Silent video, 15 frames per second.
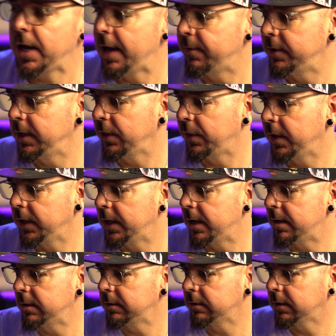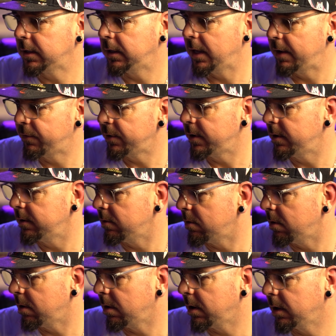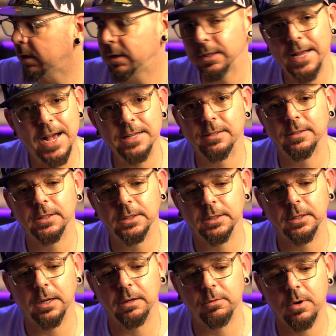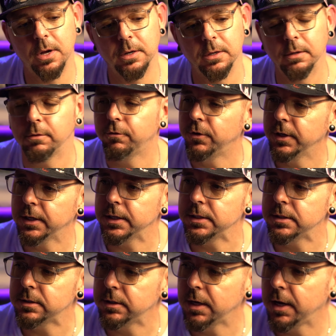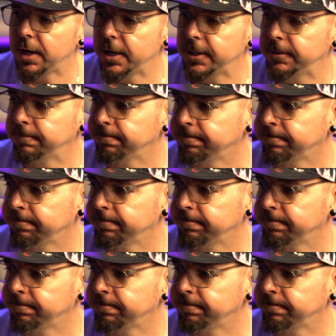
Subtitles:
have anything else clever or classy that I want to freaking say.